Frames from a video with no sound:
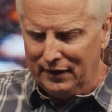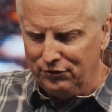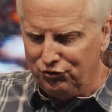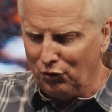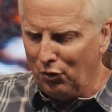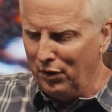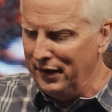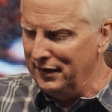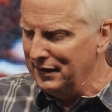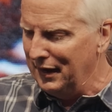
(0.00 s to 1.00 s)

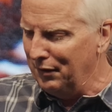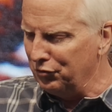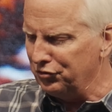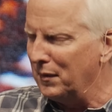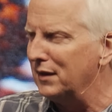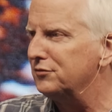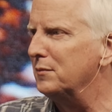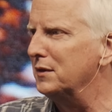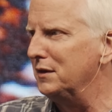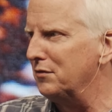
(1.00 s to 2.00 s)
joy, and
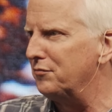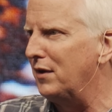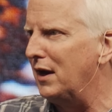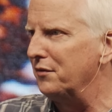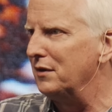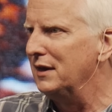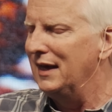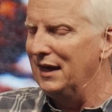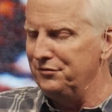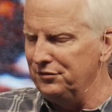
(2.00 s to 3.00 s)
responsibility of the Father
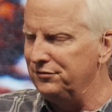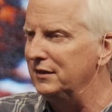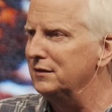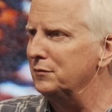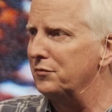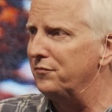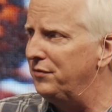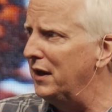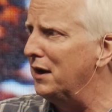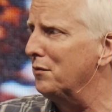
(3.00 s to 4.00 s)
as he's dealing with
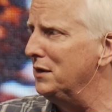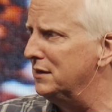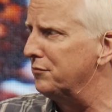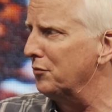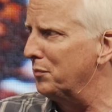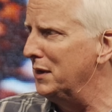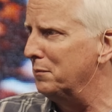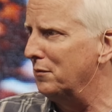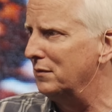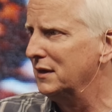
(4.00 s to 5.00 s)
very different
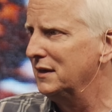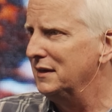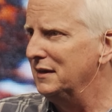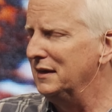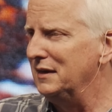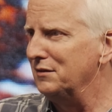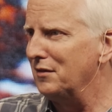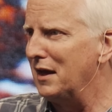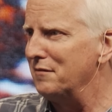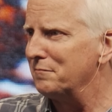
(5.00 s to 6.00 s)
people in
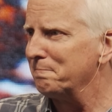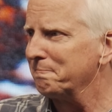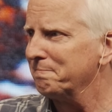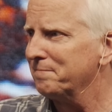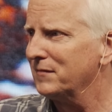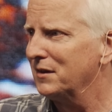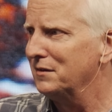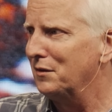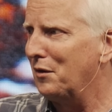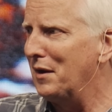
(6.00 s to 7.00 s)
his life.
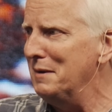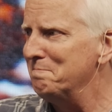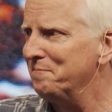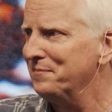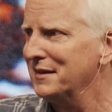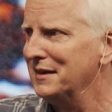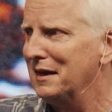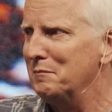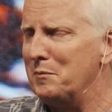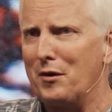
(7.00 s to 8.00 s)
All right?
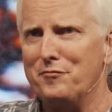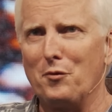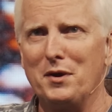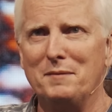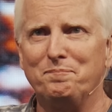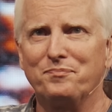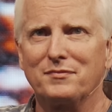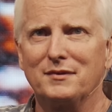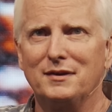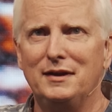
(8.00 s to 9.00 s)
Let me pray for you.
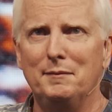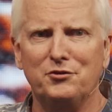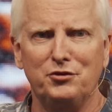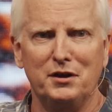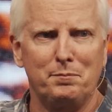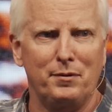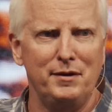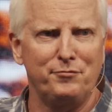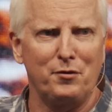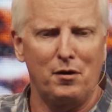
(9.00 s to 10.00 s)
And I'm actually going to
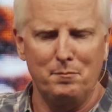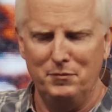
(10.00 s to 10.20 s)
pray for our